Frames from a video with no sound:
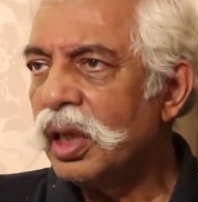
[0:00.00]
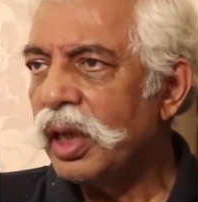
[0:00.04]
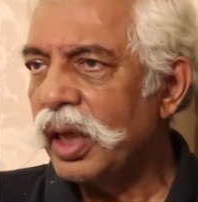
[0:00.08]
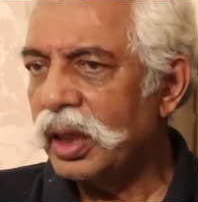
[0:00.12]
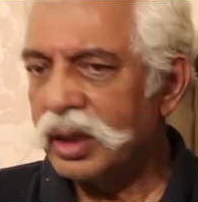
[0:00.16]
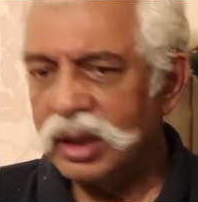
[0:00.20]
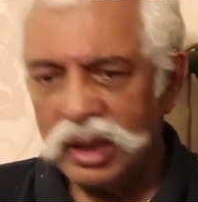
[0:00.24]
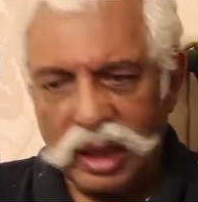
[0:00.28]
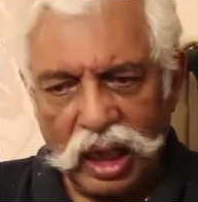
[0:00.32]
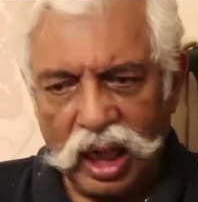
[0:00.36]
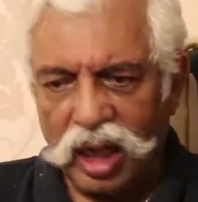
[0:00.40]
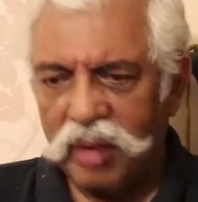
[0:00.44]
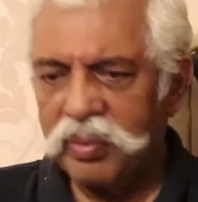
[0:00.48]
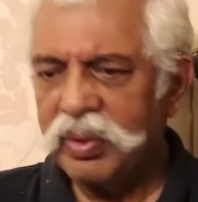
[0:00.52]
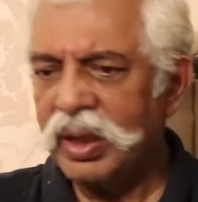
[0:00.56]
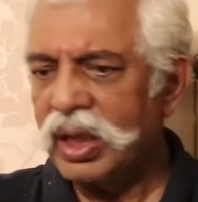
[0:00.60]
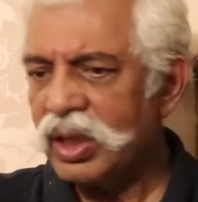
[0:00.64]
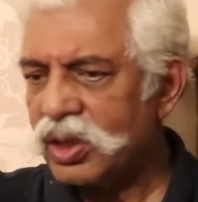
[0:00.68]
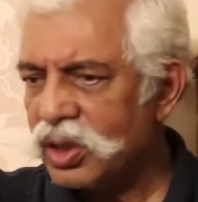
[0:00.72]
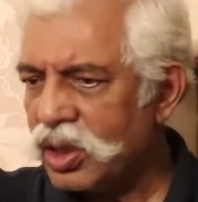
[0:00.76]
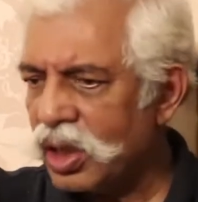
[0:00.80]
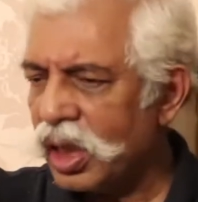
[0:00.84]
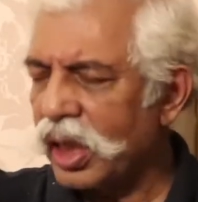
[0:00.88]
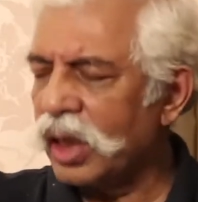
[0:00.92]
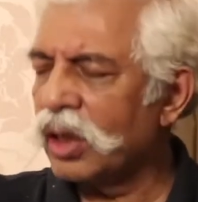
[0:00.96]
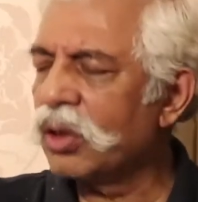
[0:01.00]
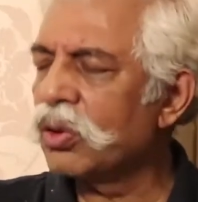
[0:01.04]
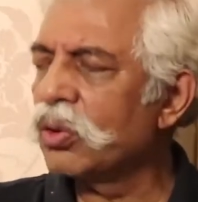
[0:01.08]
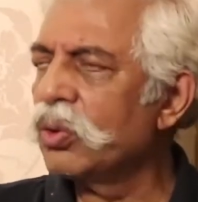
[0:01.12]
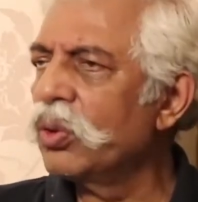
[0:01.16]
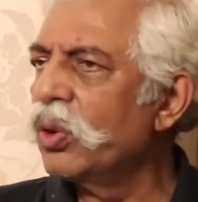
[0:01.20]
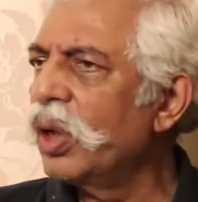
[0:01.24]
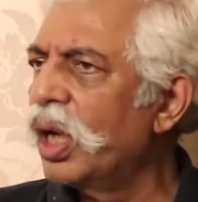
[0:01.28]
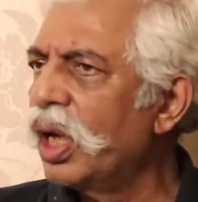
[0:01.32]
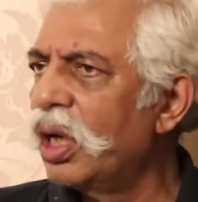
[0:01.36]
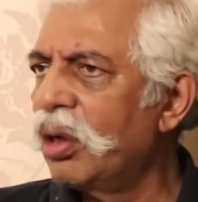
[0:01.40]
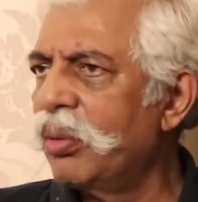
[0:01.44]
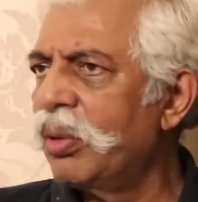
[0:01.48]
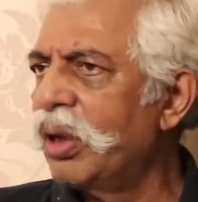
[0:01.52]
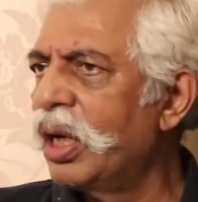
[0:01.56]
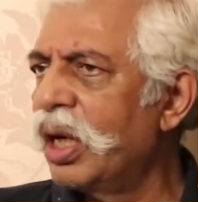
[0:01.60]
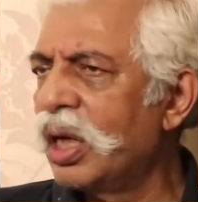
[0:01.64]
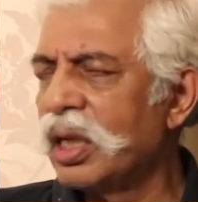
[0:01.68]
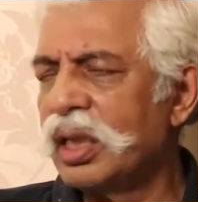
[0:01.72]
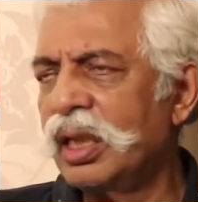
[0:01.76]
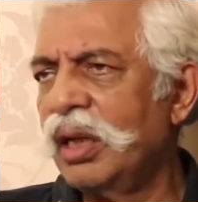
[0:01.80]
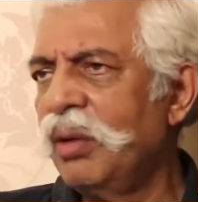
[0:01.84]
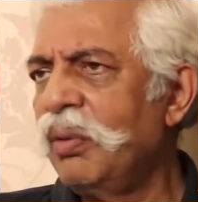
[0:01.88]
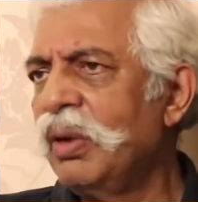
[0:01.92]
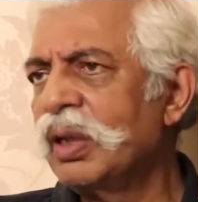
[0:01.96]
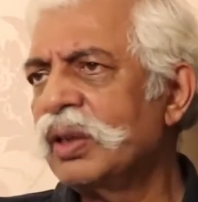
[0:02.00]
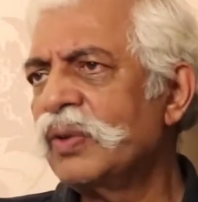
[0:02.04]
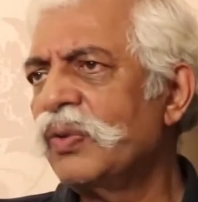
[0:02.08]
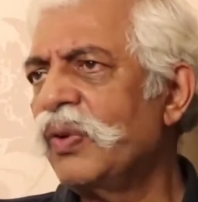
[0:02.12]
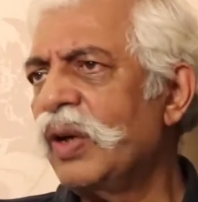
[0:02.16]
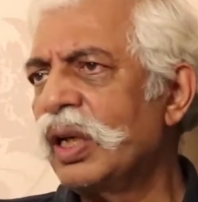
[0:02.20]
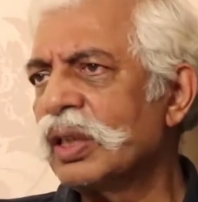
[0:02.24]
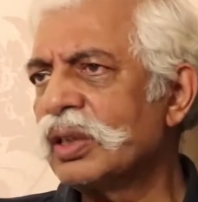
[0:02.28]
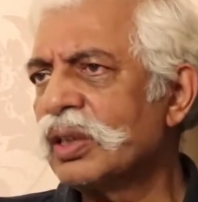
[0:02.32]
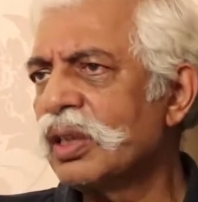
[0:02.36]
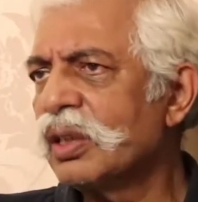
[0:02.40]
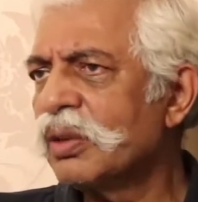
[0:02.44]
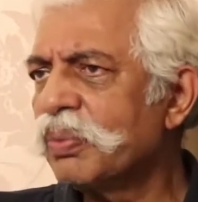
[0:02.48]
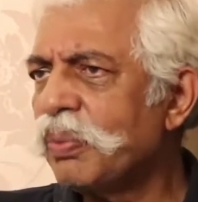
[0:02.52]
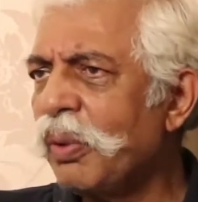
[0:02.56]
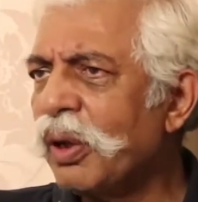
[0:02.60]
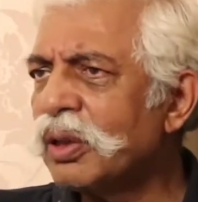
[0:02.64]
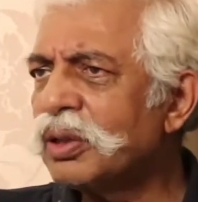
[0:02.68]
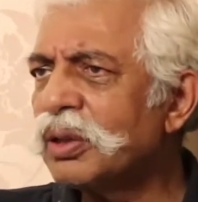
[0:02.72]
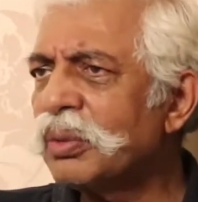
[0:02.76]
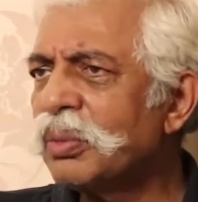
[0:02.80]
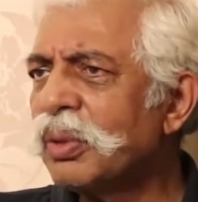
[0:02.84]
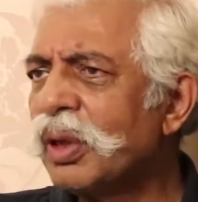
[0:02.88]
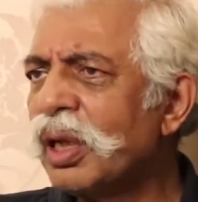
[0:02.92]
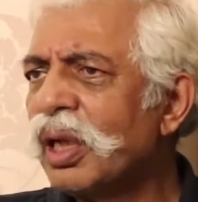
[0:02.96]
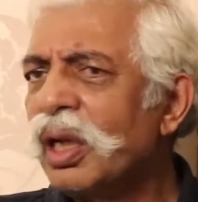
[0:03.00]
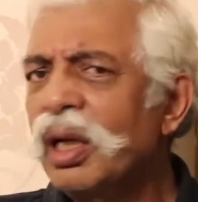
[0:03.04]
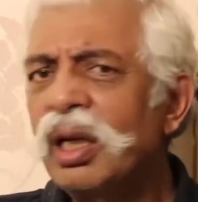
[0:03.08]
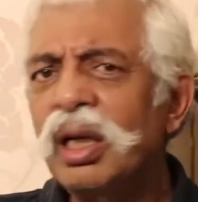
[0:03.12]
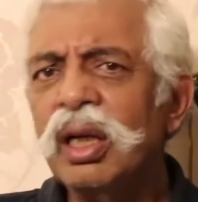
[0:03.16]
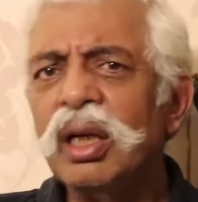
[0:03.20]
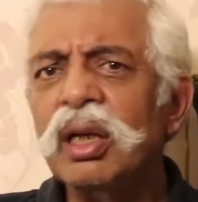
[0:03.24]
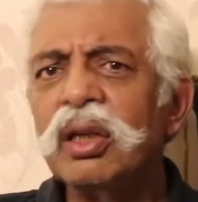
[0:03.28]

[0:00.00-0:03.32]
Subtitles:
And the army is trying to eliminate them as fast as possible.